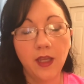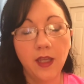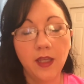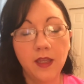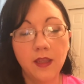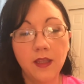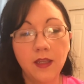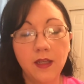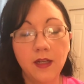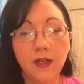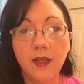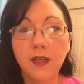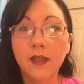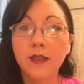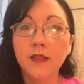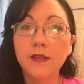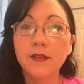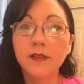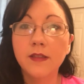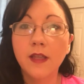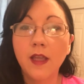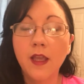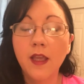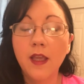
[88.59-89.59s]
And then
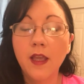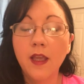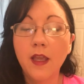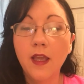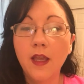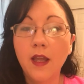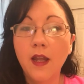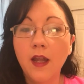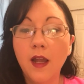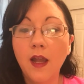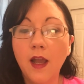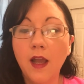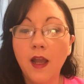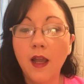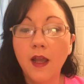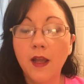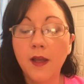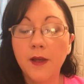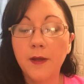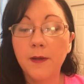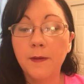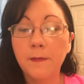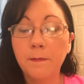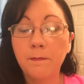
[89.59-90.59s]
as
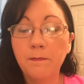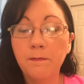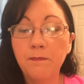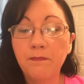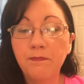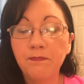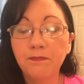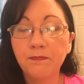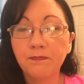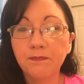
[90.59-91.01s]
um,